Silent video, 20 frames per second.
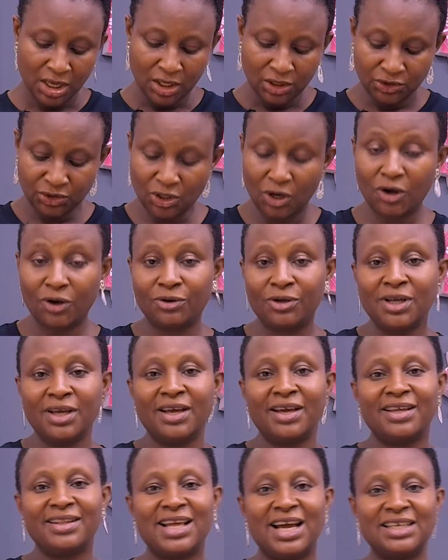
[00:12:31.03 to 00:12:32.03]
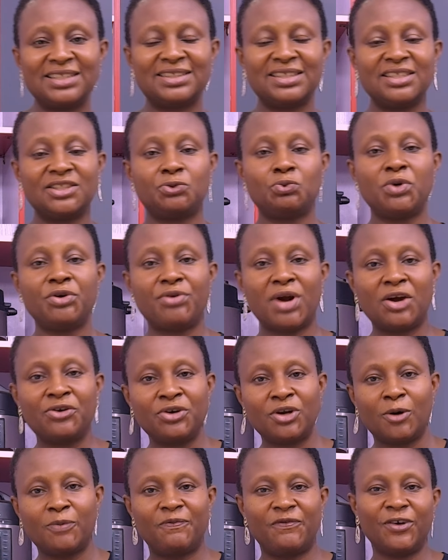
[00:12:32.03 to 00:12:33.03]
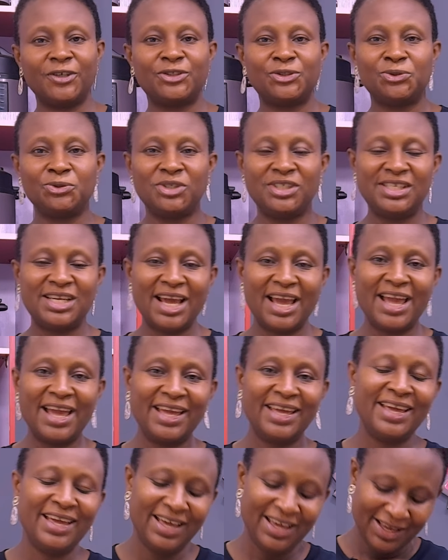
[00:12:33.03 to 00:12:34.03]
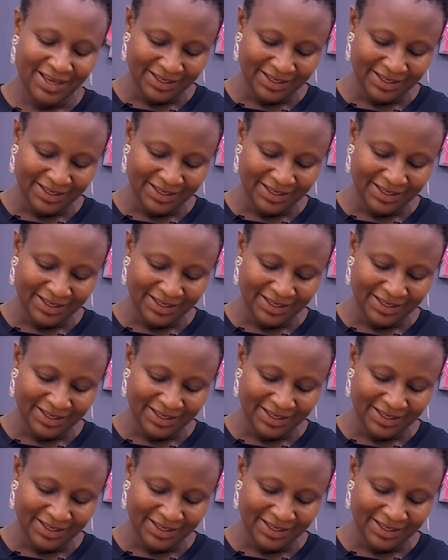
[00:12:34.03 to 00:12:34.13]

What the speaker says: So that's it. We round up for today.